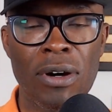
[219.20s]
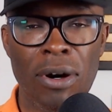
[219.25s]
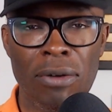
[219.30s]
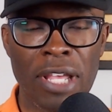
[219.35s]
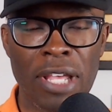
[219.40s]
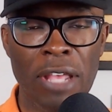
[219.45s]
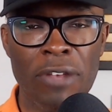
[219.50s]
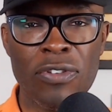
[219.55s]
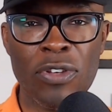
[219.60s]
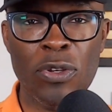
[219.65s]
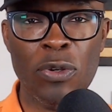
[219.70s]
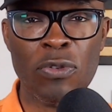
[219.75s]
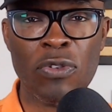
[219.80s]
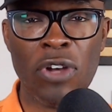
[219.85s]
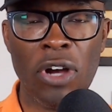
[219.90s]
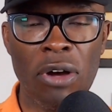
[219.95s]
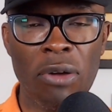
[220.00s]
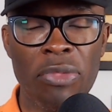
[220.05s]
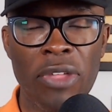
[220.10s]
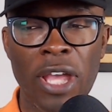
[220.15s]
Okay, so you
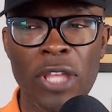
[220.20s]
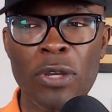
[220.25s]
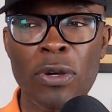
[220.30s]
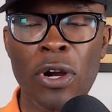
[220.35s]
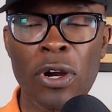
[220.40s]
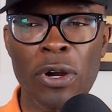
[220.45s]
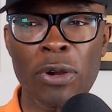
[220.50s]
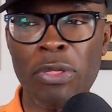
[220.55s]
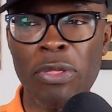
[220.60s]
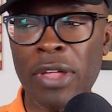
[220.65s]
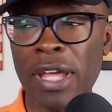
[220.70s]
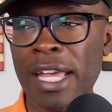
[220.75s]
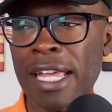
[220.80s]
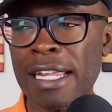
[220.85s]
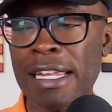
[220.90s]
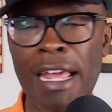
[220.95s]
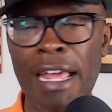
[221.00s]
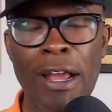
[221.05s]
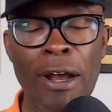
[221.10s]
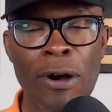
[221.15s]
saw that, you heard that.
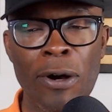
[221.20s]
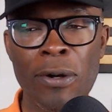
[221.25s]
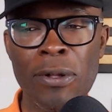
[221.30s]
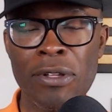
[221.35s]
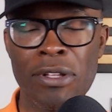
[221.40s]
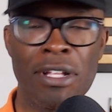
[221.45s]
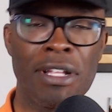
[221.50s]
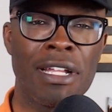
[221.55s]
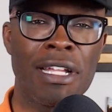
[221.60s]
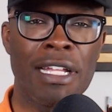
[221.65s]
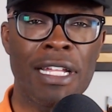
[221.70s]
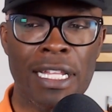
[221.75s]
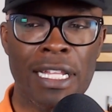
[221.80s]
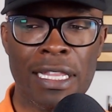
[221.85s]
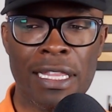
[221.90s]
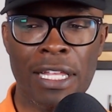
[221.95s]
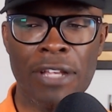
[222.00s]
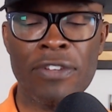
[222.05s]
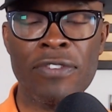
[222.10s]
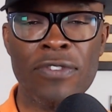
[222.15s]
Now,
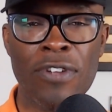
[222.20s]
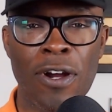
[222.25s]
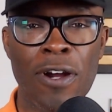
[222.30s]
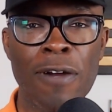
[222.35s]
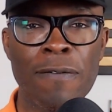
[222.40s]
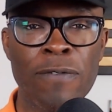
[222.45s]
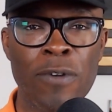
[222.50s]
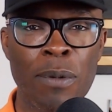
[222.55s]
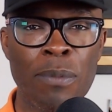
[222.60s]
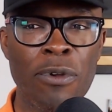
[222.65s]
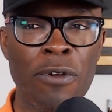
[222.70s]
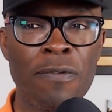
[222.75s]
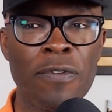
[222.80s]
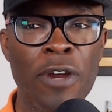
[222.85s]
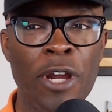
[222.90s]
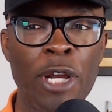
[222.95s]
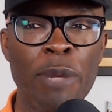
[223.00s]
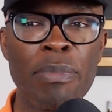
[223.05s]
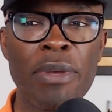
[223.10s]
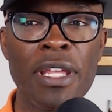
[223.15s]
let's start from the
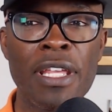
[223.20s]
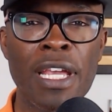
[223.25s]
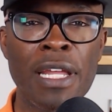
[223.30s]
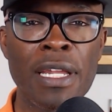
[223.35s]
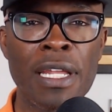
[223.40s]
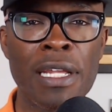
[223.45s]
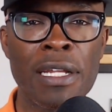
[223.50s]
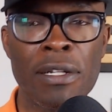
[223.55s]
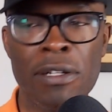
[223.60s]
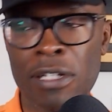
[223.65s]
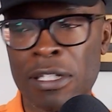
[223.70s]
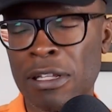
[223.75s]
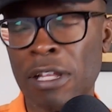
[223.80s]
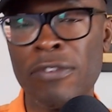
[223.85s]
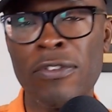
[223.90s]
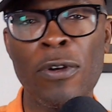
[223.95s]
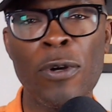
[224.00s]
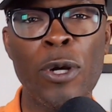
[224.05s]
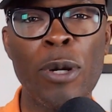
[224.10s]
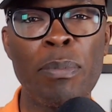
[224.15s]
very beginning. Let's
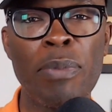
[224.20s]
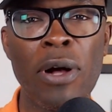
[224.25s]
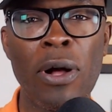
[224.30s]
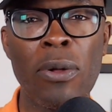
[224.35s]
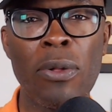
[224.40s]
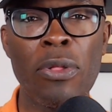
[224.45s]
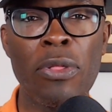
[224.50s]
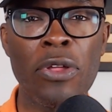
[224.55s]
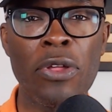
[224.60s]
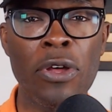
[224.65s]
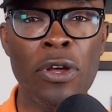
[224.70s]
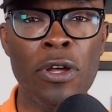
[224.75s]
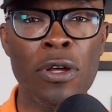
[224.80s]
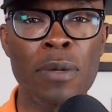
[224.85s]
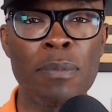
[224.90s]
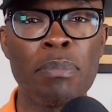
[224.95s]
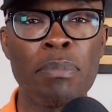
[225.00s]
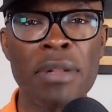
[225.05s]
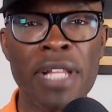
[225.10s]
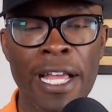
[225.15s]
talk about the
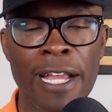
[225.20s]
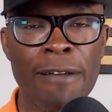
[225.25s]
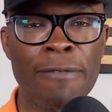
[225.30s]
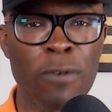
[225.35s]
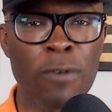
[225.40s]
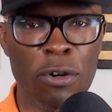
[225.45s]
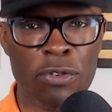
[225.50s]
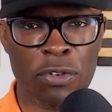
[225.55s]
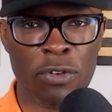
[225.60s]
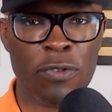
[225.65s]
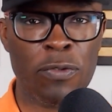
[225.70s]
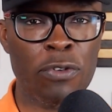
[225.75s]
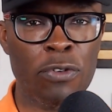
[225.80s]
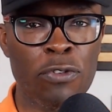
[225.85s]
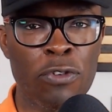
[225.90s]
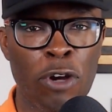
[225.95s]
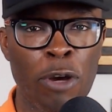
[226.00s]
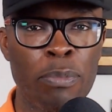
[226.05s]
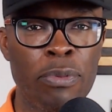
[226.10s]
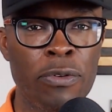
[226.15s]
Black Voices for
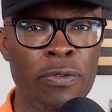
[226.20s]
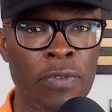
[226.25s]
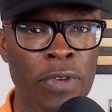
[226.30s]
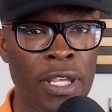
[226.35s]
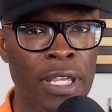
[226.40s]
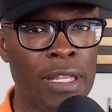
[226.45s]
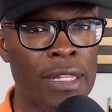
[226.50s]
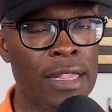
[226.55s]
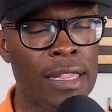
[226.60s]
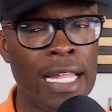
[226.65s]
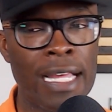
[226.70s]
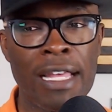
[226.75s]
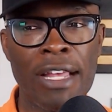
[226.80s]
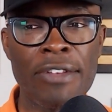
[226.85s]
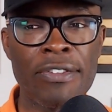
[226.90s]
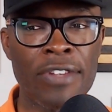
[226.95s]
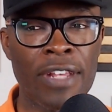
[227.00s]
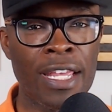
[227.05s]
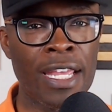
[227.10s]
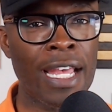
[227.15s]
Trump event. Like I
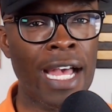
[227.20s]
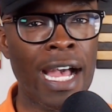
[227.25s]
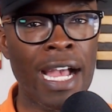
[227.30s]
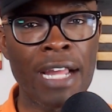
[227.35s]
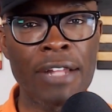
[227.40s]
said, I